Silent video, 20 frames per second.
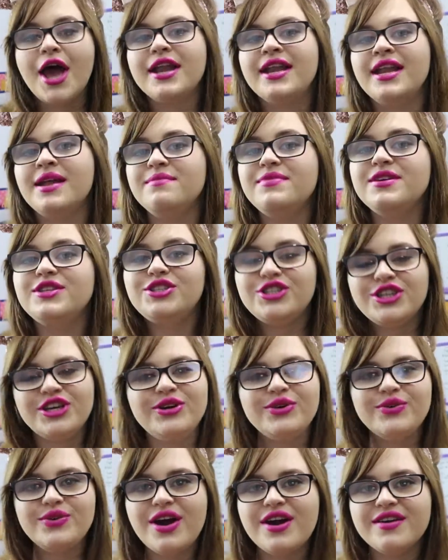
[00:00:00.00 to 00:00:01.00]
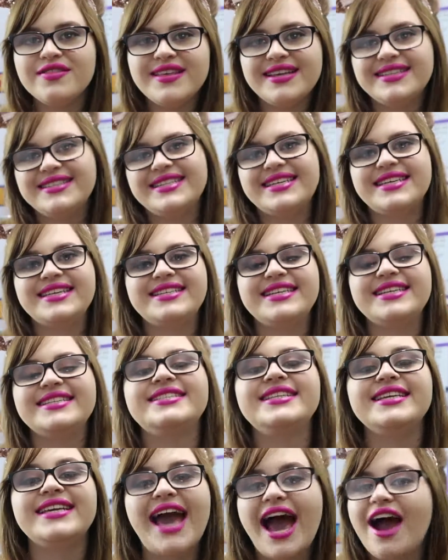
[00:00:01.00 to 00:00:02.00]
Number 2 on this list
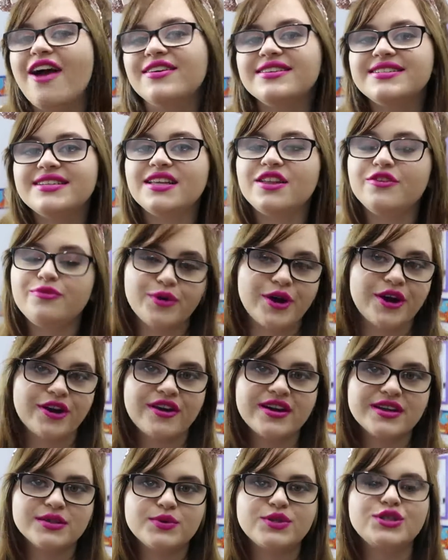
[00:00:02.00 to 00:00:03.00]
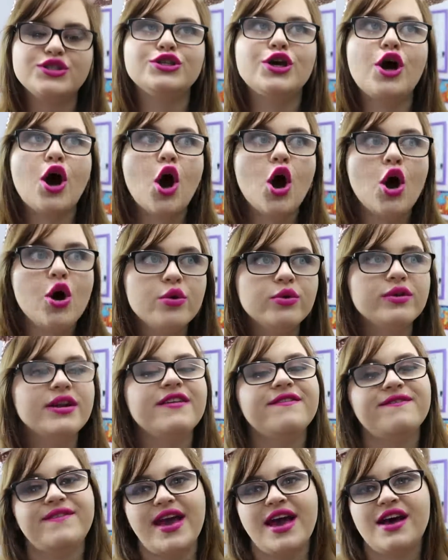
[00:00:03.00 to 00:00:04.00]
is the Carousel of Progress, which is
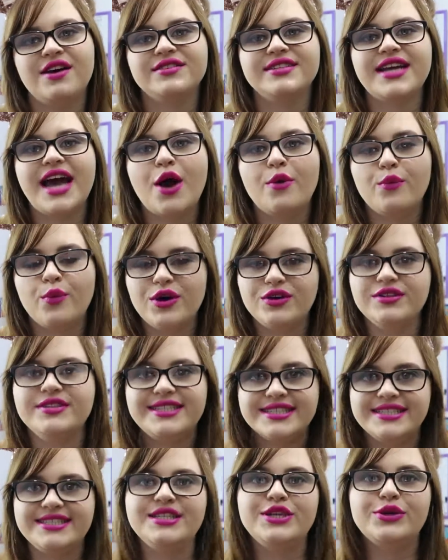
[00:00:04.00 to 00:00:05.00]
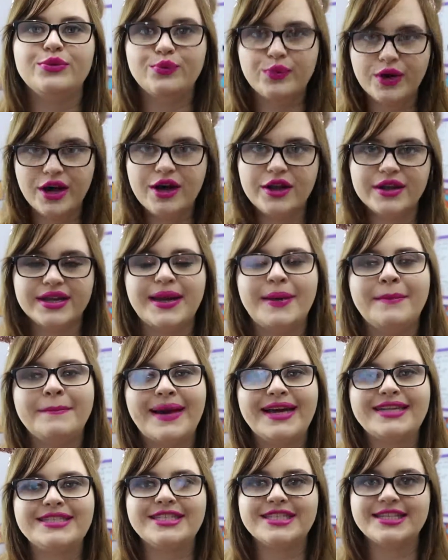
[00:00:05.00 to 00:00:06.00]
only found at Walt Disney World in
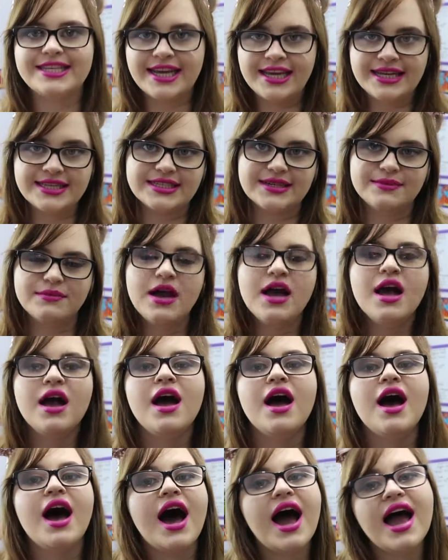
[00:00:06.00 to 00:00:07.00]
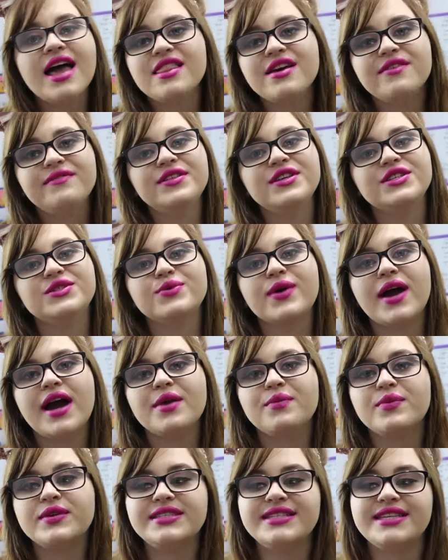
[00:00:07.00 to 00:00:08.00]
Magic Kingdom. I love this
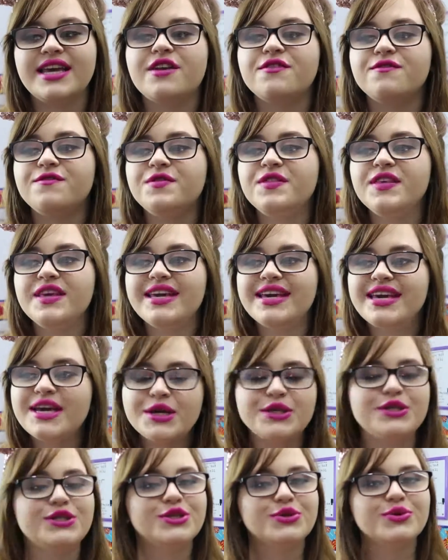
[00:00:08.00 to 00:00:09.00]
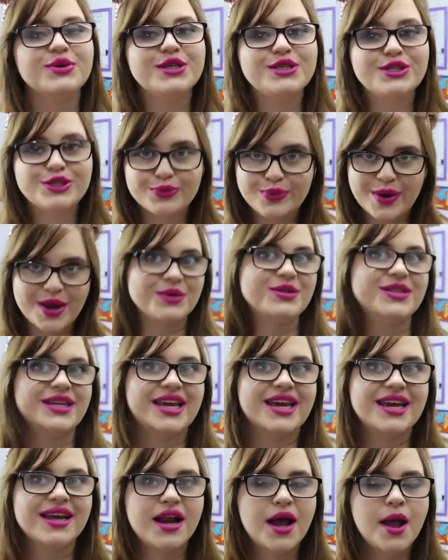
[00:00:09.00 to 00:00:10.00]
ride once again for the history
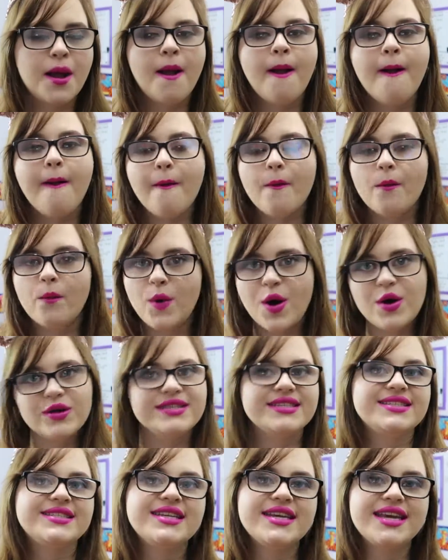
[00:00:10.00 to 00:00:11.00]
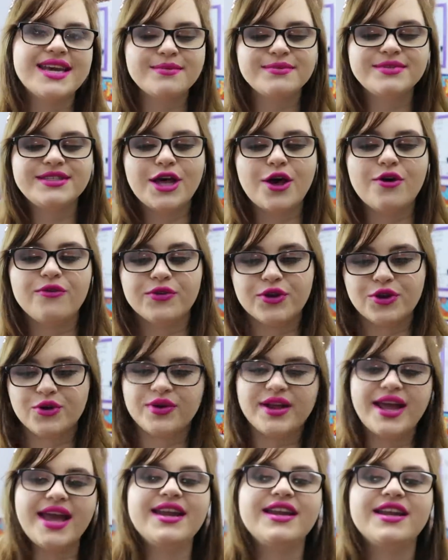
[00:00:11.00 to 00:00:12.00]
surrounding it. Walt Disney himself
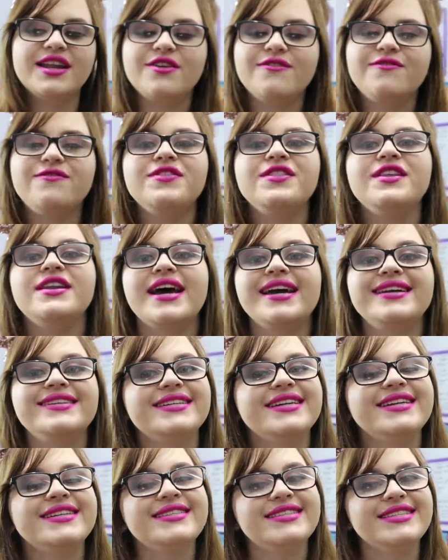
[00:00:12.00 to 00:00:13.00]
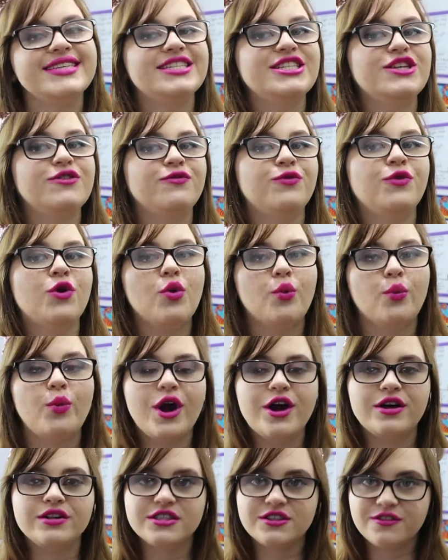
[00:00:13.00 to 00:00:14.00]
created it for the 1964
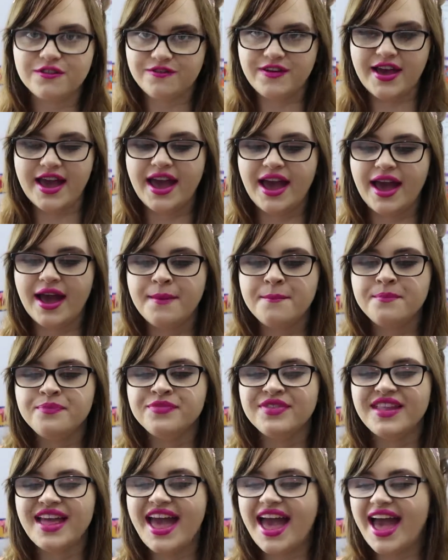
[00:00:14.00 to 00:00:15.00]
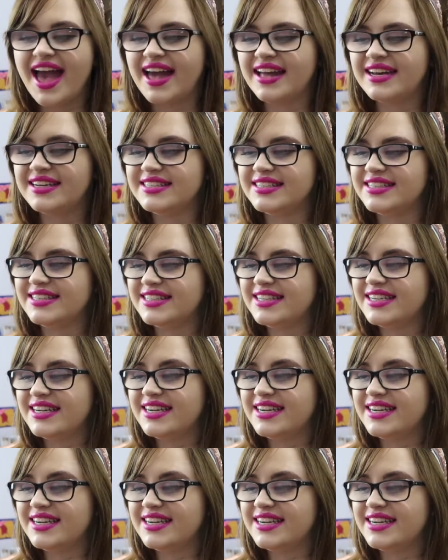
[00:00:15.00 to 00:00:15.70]
World's Fair, and